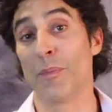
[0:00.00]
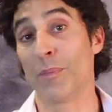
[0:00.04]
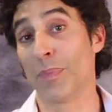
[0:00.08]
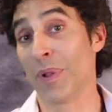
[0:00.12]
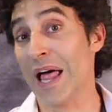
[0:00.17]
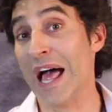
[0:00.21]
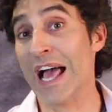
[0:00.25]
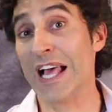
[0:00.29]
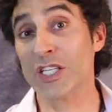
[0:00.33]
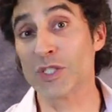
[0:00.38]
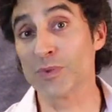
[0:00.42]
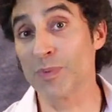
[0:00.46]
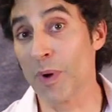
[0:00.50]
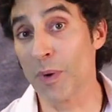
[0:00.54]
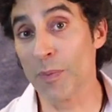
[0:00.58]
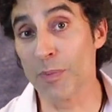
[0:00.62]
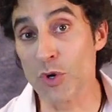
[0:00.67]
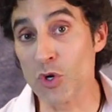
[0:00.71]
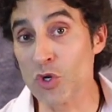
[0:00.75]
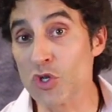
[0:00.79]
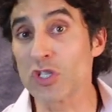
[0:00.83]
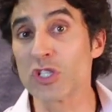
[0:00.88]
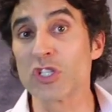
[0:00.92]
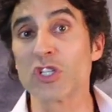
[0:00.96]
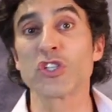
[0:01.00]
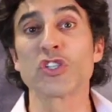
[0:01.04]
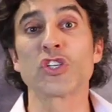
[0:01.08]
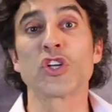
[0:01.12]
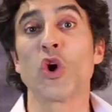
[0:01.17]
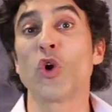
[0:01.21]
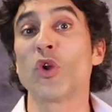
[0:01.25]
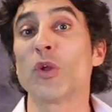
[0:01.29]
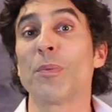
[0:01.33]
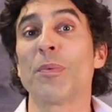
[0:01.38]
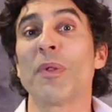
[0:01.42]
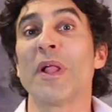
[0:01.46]
Plasma boosters.
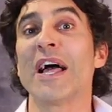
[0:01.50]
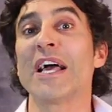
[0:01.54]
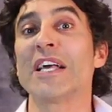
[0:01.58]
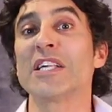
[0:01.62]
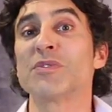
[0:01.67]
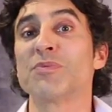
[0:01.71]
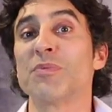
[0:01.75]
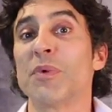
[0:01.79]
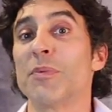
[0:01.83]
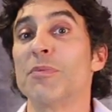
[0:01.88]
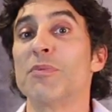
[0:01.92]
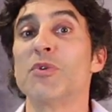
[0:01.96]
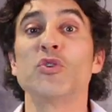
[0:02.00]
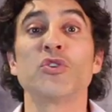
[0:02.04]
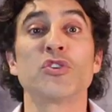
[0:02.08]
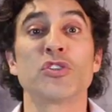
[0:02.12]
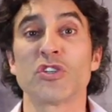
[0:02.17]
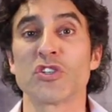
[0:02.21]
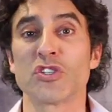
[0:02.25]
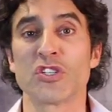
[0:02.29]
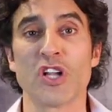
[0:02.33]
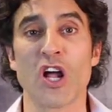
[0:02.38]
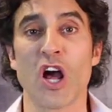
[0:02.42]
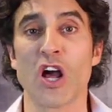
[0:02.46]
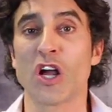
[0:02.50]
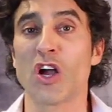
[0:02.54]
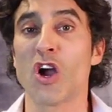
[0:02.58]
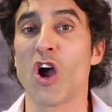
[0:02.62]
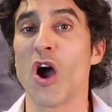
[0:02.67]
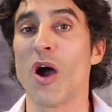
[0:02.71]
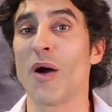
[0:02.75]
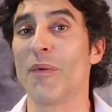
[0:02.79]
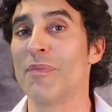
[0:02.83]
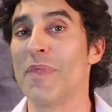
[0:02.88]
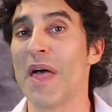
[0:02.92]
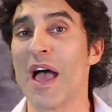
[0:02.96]
Go to plasma boosters dot
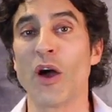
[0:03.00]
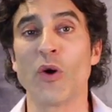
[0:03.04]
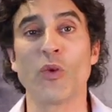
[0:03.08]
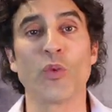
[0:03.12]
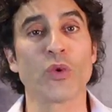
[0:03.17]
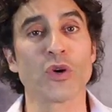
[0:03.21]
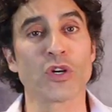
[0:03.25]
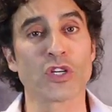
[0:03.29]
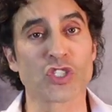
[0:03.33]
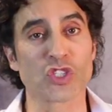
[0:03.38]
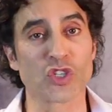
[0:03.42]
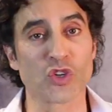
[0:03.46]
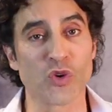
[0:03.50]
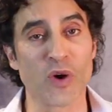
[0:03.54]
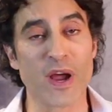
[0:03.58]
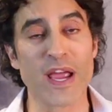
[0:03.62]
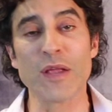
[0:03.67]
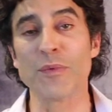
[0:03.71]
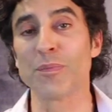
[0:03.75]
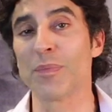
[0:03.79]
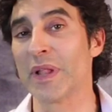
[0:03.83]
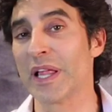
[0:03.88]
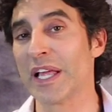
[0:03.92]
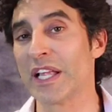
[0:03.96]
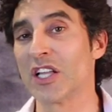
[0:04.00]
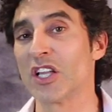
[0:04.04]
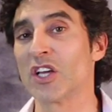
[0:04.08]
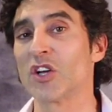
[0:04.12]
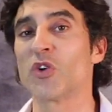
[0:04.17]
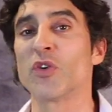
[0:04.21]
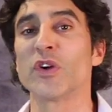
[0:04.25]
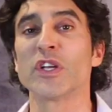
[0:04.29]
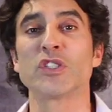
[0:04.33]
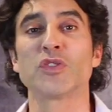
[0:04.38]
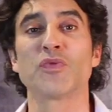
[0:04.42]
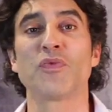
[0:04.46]
com. That works great.
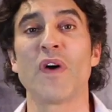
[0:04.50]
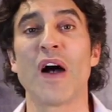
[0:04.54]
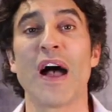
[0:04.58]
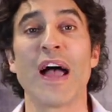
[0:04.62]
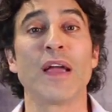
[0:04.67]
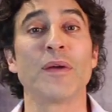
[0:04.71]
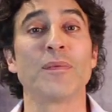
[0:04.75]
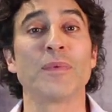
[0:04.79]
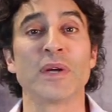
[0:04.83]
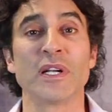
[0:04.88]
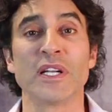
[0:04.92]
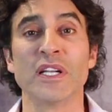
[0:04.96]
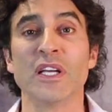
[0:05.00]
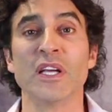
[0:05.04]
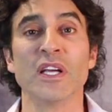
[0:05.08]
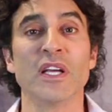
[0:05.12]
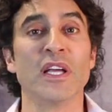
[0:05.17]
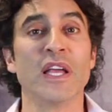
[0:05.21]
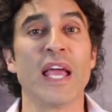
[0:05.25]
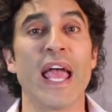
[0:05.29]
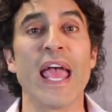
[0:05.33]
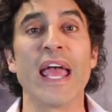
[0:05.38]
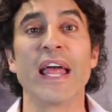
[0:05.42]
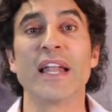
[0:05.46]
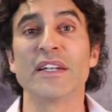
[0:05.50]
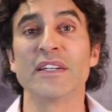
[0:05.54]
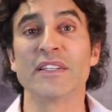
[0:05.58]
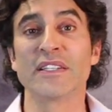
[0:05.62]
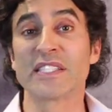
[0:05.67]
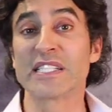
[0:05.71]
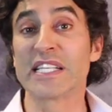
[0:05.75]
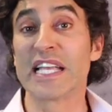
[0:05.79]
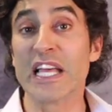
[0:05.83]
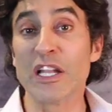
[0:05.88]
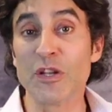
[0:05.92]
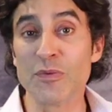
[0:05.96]
Platelet-rich fibrin and
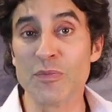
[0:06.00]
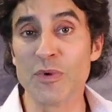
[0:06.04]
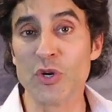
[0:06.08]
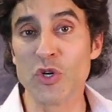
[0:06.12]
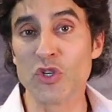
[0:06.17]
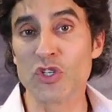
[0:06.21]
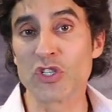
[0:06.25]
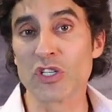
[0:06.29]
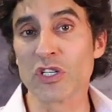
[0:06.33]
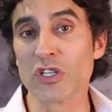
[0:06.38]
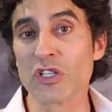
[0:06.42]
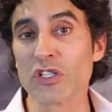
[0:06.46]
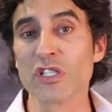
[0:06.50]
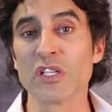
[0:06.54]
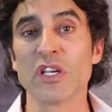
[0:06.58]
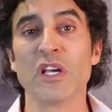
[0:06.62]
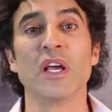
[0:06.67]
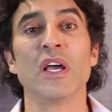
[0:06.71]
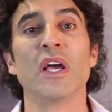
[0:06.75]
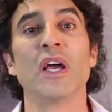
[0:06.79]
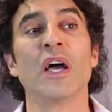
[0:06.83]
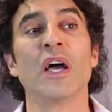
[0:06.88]
skin boosters.